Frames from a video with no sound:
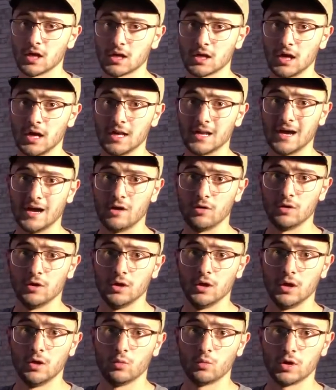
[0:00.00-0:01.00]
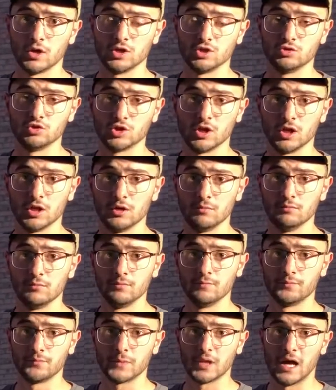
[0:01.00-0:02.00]
cut out. We're gonna drill
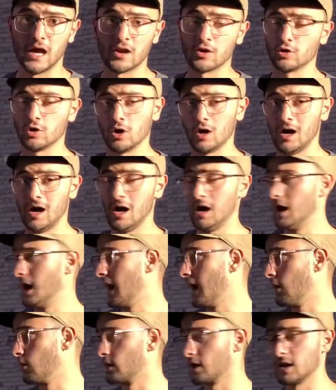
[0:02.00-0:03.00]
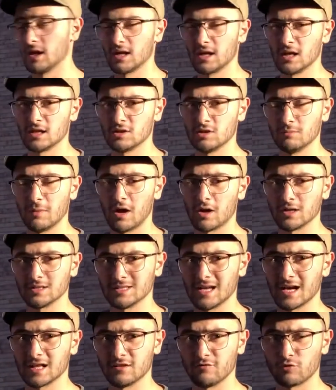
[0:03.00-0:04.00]
them. I don't know how we're gonna get them out
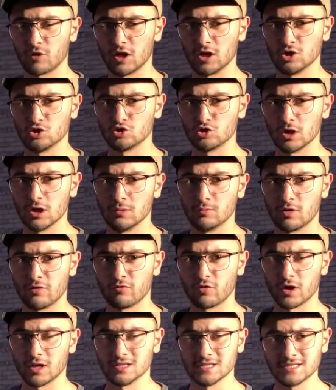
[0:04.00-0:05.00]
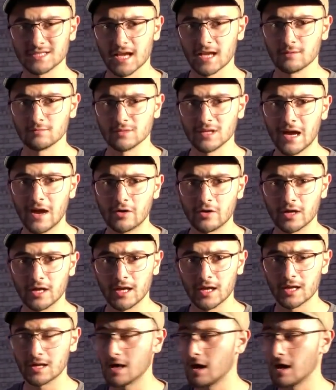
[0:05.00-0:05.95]
exactly, if we're gonna drill them or if we're gonna sand them down and get it